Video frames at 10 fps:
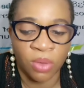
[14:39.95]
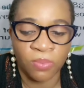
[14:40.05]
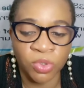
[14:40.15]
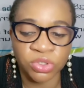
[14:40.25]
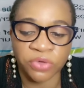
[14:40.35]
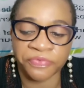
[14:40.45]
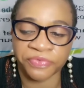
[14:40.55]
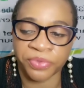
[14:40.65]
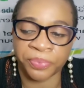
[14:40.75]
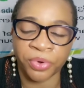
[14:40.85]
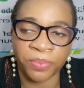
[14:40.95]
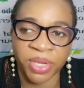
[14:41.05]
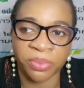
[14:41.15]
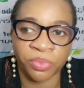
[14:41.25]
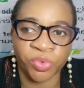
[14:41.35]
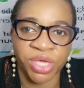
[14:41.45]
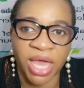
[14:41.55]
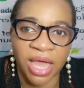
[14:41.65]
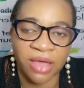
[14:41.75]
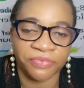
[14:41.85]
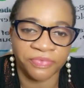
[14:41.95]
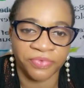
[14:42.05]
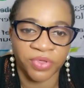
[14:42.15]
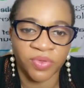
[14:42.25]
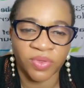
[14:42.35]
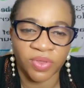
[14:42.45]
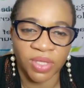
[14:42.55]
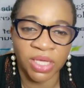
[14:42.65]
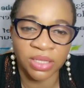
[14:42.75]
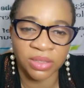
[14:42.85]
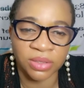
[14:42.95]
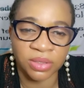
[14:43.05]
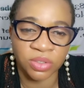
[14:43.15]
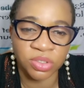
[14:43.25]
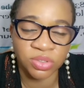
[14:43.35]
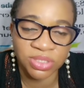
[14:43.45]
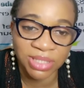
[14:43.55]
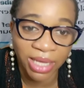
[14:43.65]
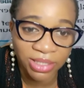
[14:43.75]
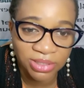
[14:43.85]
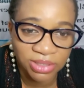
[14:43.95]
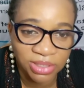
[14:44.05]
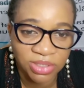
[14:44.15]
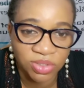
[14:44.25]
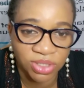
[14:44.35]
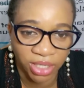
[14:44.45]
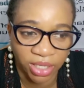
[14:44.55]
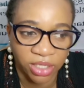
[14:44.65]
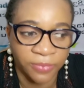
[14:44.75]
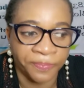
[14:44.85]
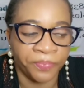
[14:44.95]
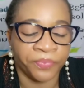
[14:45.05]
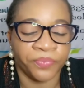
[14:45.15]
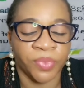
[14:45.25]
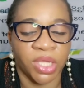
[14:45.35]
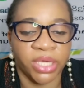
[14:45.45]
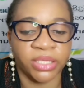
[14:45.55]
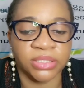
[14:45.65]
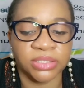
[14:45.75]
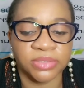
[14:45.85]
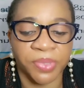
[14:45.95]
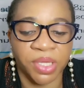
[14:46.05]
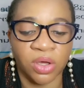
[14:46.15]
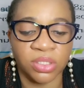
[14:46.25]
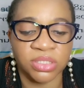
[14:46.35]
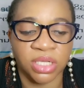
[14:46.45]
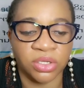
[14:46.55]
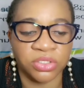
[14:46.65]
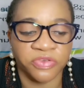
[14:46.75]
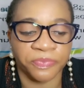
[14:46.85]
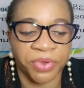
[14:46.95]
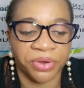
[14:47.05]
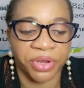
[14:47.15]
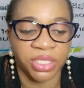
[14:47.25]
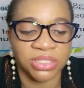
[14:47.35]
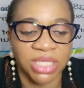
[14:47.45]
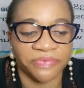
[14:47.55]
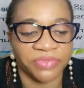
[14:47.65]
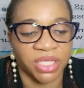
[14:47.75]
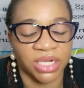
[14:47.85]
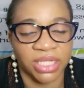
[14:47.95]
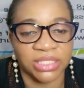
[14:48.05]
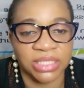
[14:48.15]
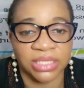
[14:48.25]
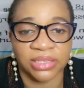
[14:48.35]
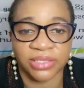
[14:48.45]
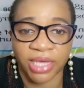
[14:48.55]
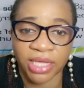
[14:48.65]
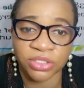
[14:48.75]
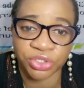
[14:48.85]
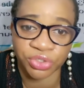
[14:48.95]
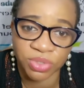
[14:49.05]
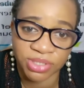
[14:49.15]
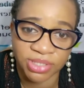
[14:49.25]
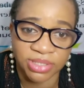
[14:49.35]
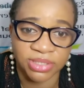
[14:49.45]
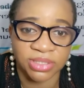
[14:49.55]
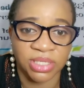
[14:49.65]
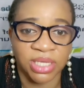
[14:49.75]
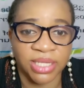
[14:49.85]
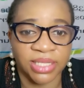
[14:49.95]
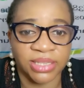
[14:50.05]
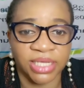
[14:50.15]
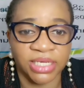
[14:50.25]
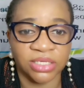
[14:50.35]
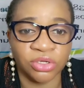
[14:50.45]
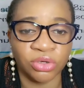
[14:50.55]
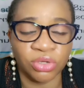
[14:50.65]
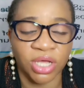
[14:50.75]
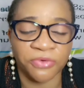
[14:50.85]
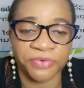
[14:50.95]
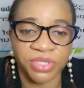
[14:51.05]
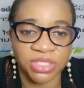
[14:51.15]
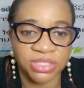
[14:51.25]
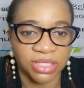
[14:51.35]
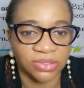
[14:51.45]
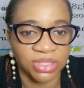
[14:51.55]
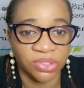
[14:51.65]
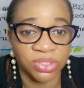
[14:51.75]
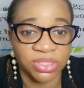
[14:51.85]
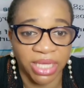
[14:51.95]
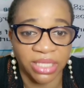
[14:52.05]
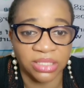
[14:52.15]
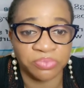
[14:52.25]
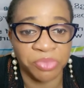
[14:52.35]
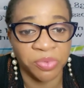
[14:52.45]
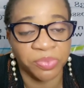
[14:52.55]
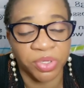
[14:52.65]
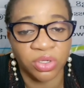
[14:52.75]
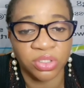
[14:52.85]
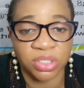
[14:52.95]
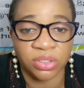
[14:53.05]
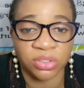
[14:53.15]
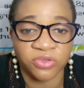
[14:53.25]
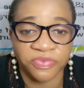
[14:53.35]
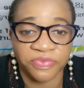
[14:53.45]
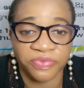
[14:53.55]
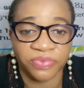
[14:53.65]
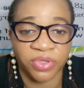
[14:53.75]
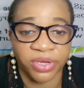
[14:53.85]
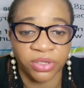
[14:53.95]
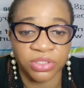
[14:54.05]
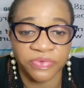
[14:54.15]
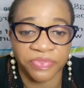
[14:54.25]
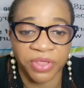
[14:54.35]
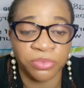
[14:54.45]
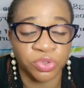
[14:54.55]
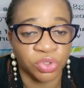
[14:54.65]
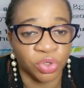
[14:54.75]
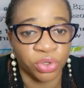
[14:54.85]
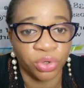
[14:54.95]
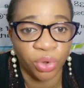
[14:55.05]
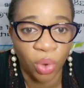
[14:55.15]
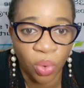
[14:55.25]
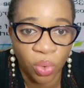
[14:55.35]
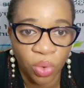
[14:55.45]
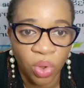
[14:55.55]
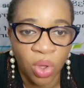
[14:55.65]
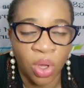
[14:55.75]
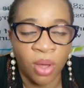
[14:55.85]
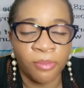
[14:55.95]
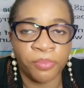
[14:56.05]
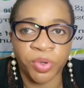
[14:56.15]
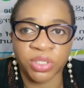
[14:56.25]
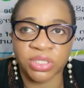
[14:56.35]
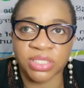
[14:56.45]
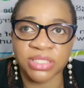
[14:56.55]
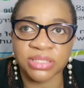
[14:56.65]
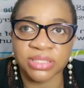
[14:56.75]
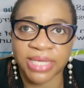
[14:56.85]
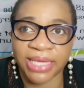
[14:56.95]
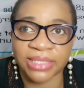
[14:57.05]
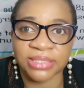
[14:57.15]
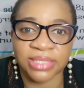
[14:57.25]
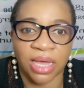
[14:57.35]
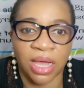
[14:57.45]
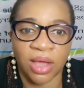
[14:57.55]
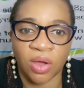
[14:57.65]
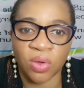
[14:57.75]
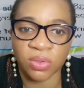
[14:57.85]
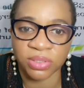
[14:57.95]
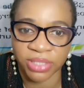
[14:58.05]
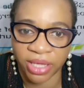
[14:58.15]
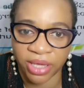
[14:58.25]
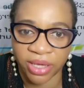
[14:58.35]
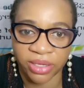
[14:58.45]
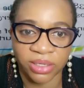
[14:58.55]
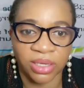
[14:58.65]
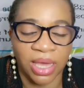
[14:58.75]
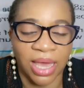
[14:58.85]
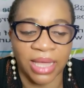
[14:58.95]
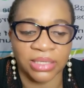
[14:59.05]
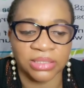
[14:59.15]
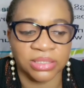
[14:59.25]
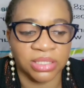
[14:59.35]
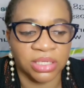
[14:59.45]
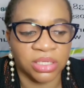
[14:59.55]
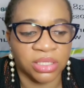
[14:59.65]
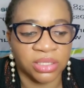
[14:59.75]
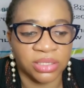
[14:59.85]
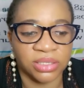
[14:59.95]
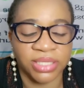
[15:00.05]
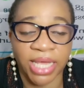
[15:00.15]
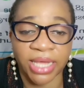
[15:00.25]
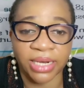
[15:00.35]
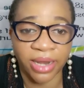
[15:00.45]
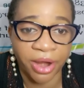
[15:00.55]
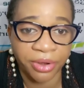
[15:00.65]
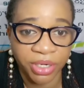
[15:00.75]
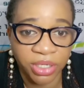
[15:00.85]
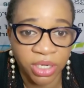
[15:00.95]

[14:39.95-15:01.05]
Most of the problem we have in the society today is because a lot of parents have neglected their duties. They did not look out for these telltale signs, maybe because a lot of them do not know. but these signs are all there and they are glaring.